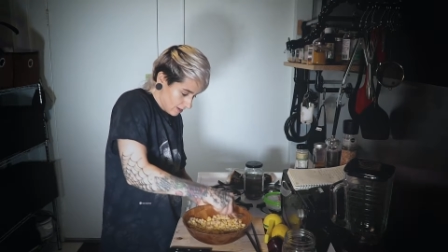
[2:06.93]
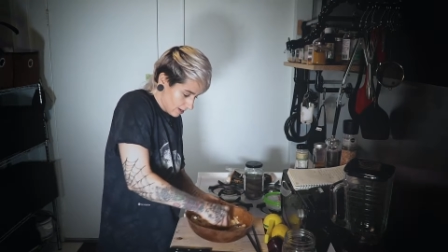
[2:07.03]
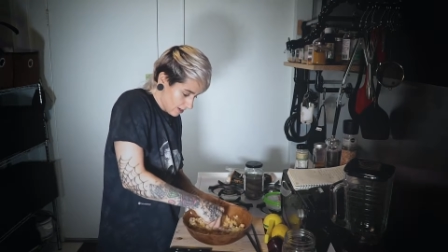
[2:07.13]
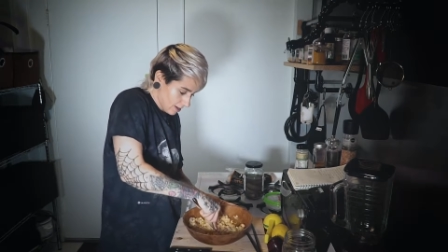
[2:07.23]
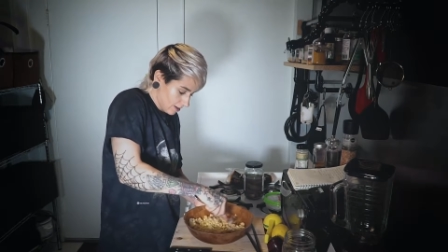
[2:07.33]

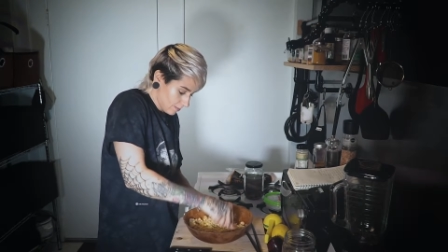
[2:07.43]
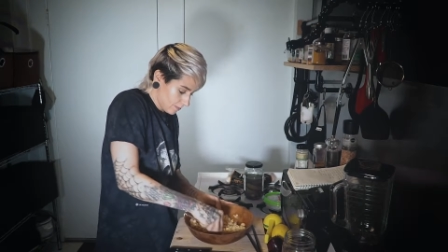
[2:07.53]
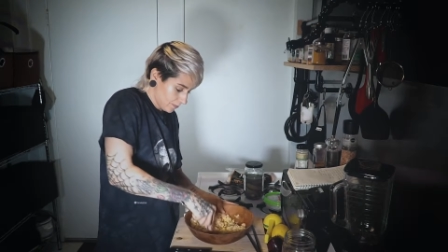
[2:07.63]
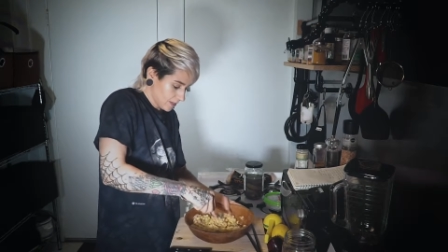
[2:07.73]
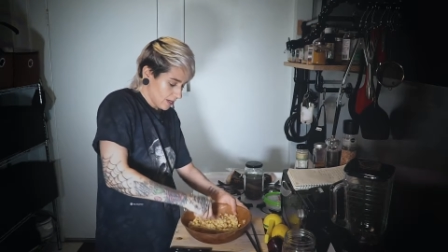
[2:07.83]

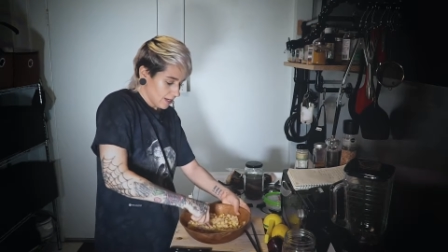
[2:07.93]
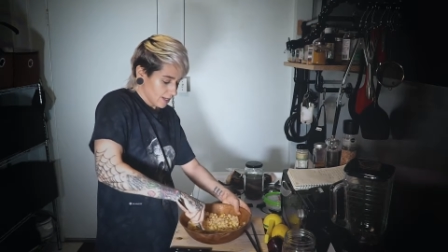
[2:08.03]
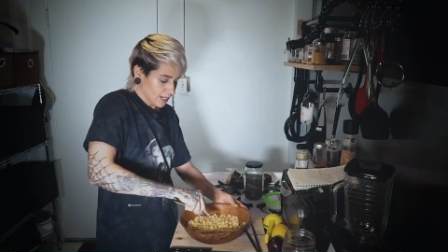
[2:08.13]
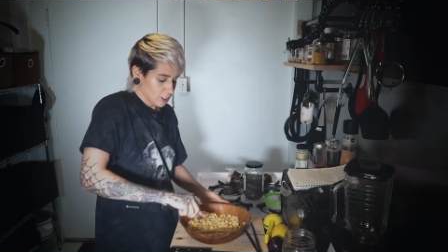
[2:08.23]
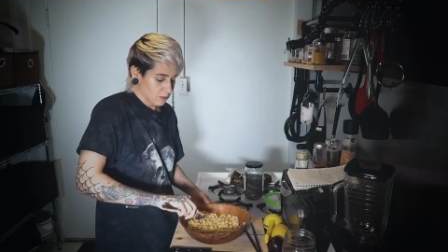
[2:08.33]
And
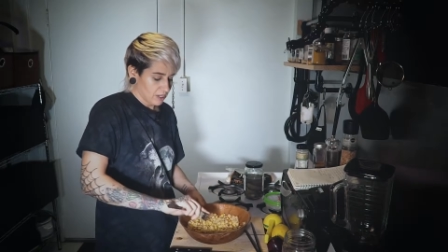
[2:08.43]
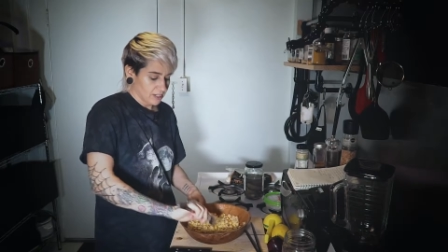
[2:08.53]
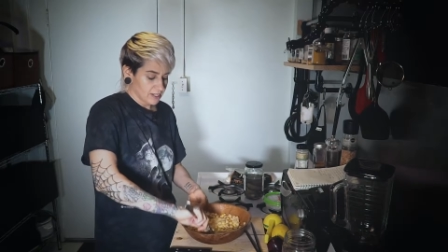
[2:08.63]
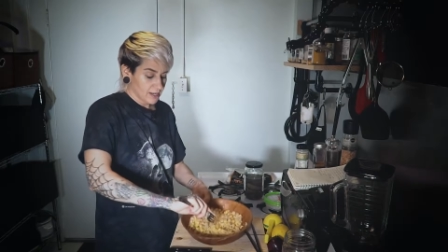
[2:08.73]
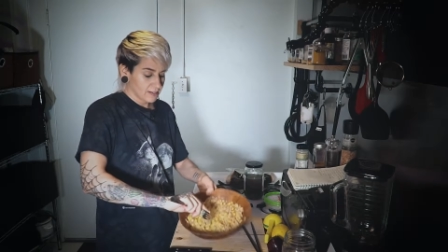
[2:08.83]
that should be
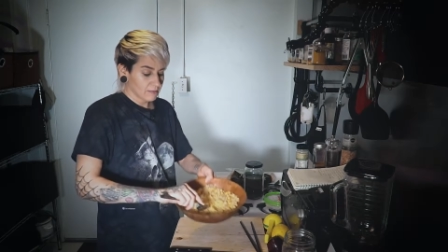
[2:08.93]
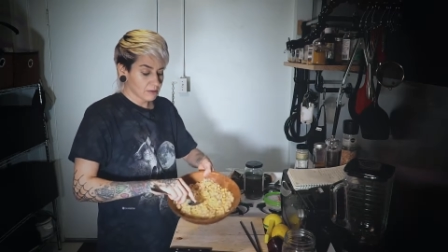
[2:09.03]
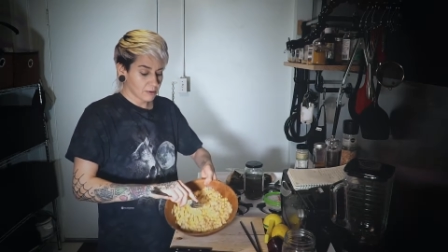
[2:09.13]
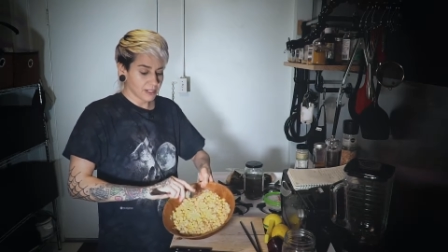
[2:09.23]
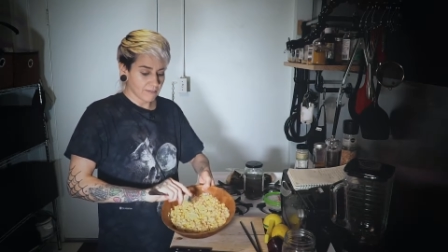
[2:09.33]
good. And some of
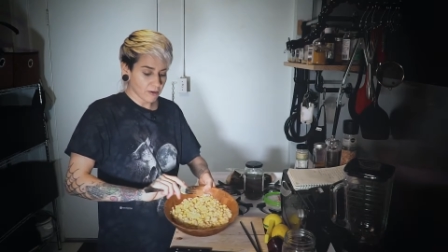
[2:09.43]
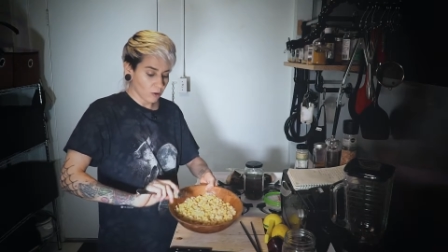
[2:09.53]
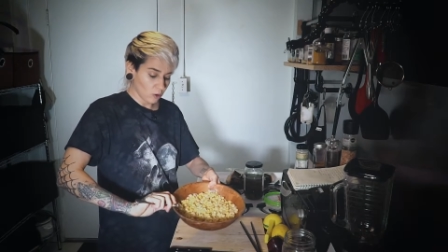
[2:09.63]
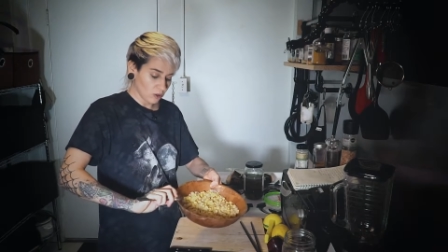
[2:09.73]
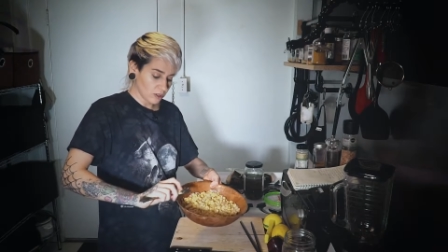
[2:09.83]
them are left
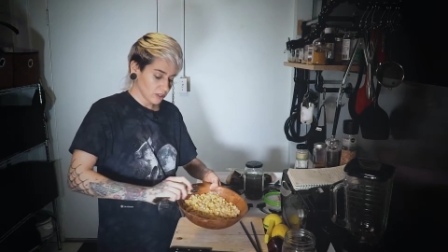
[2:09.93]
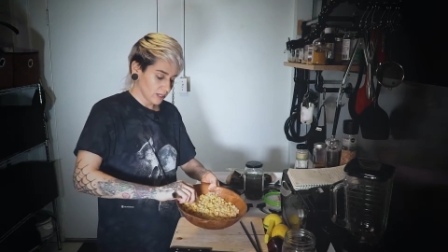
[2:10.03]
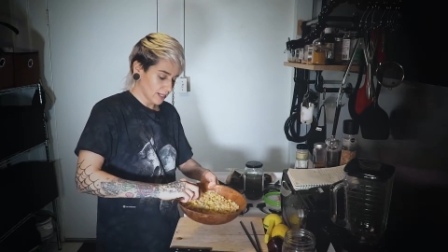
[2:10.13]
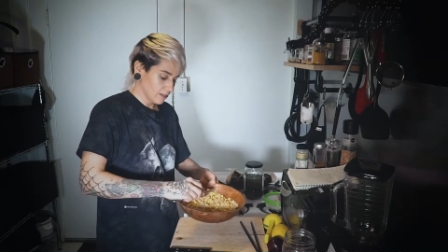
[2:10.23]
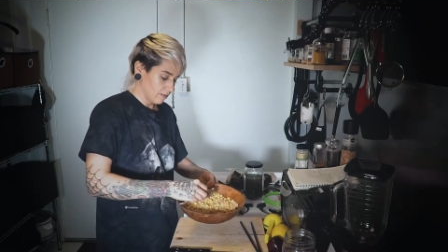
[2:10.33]
whole,
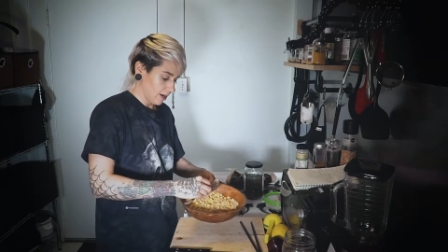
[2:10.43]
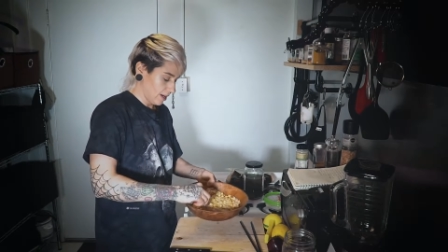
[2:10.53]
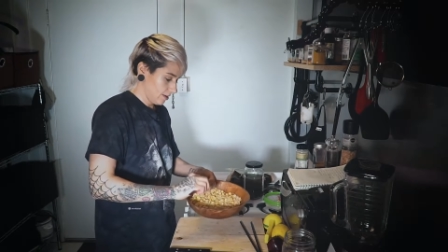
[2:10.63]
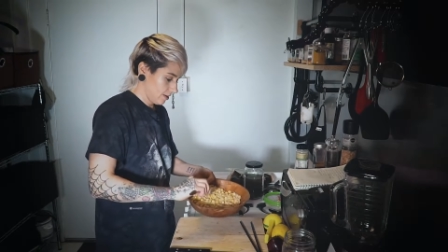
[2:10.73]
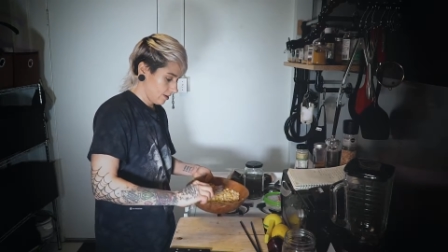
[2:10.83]
that's
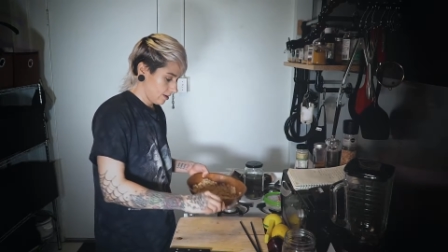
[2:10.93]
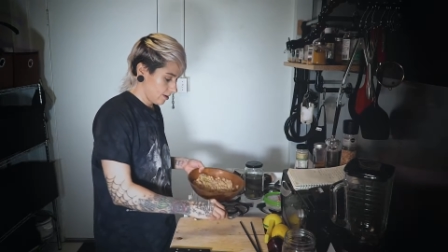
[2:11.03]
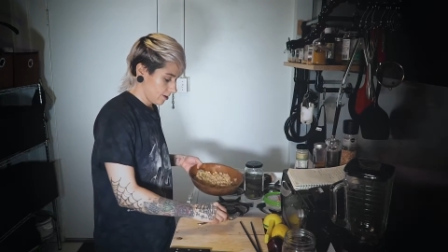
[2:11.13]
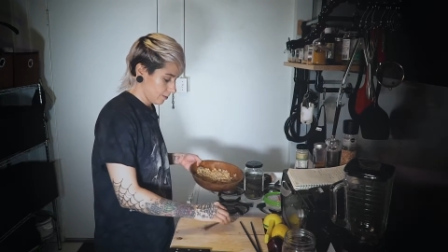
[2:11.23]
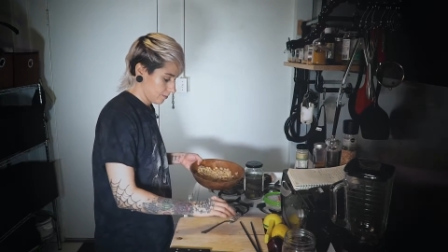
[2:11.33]
fine.
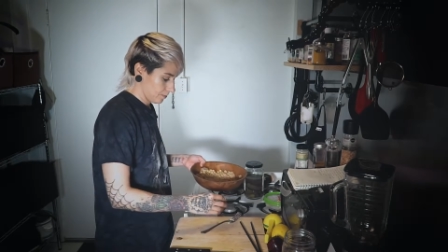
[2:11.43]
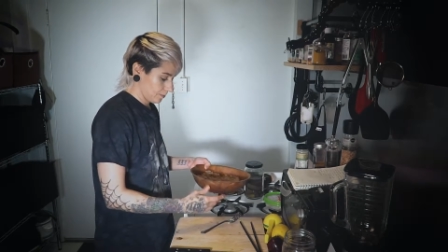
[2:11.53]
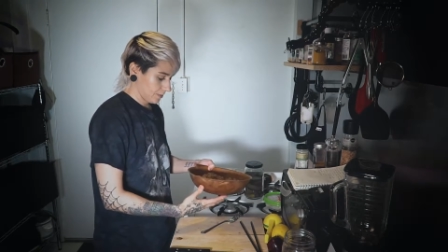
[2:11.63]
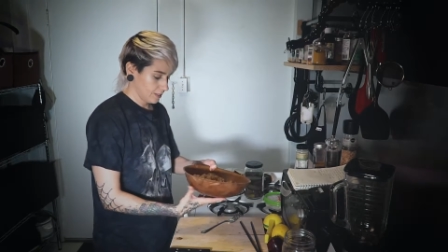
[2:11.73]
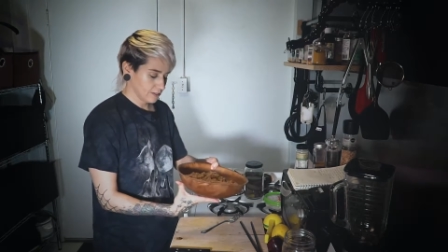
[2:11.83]

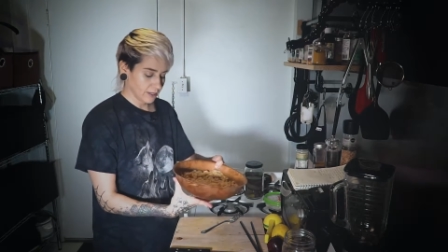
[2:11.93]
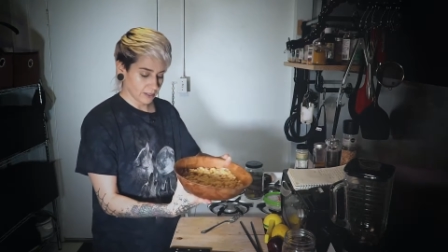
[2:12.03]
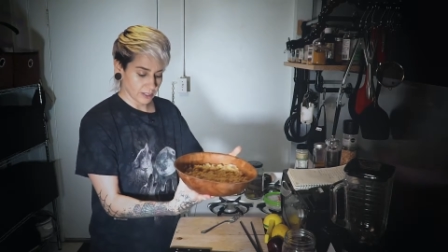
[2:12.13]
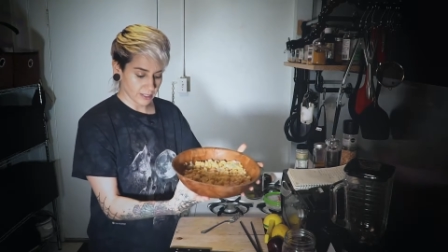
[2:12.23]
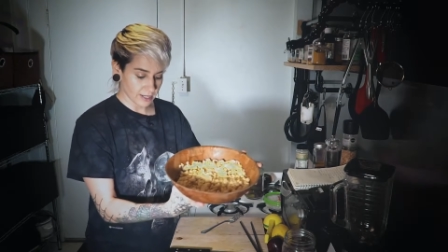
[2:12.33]
So
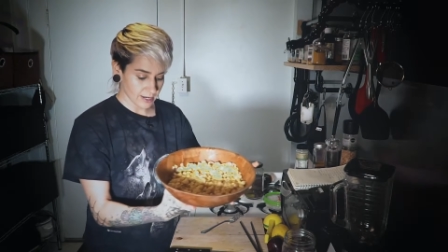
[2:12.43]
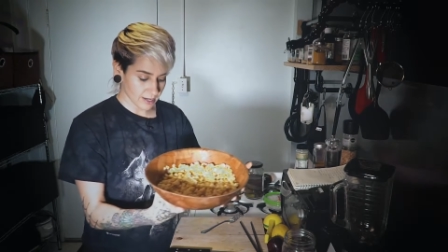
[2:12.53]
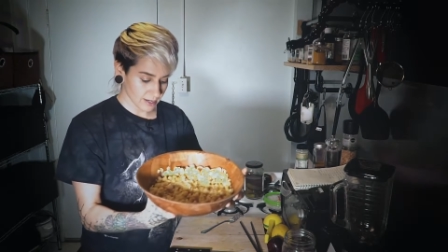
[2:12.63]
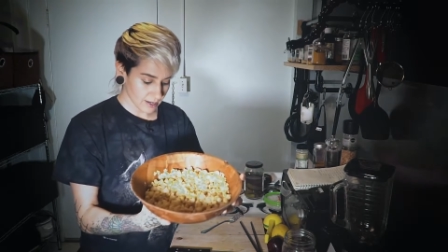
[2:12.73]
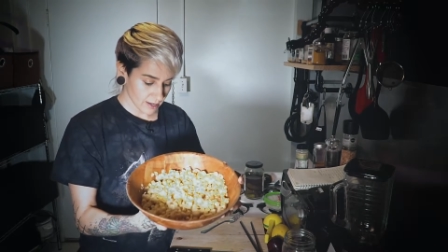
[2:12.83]
they look
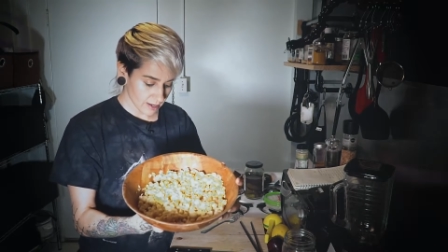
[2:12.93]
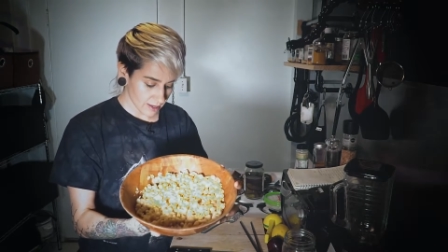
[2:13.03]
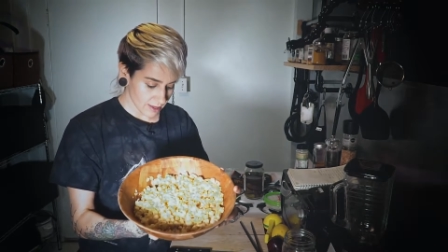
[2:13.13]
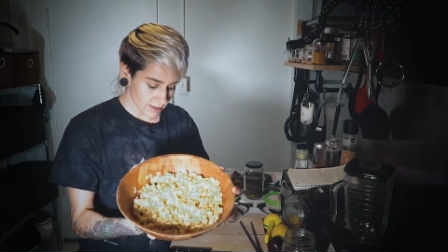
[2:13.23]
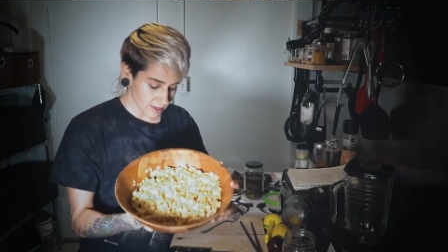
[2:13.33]
like
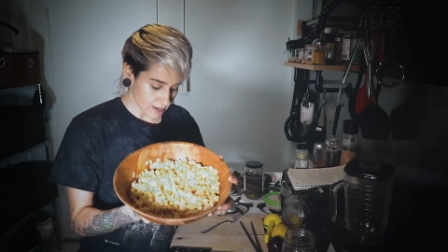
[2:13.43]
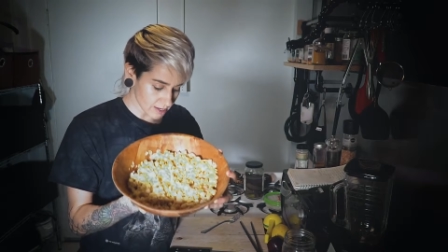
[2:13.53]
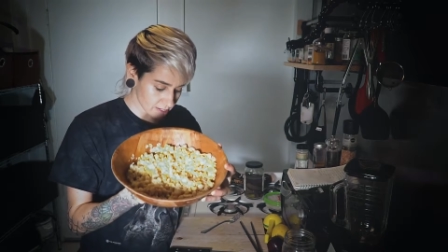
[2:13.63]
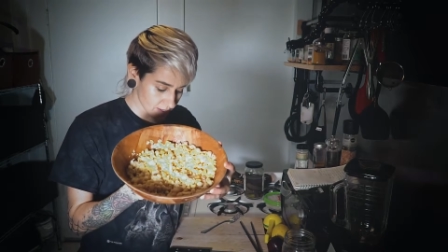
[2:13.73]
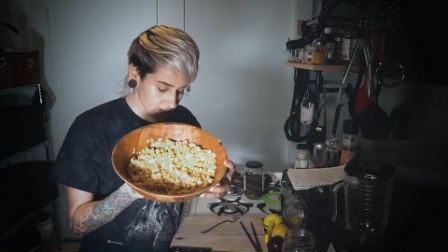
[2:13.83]

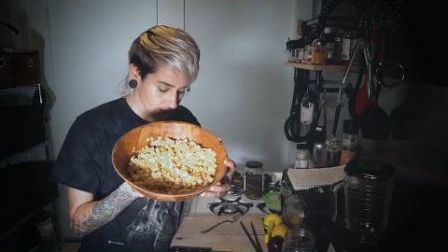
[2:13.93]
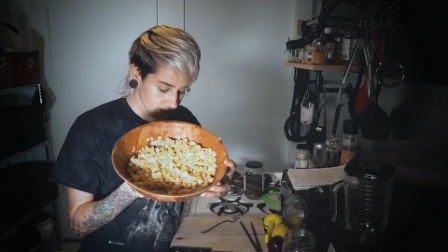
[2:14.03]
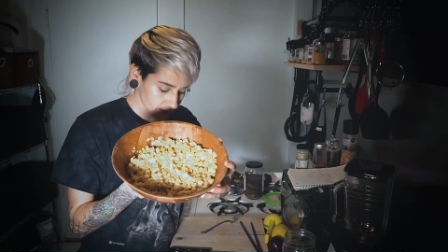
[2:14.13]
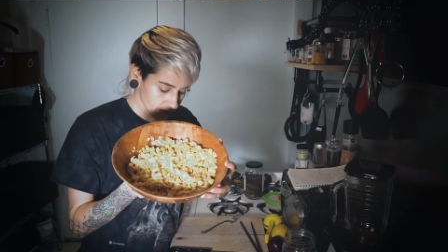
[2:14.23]
this.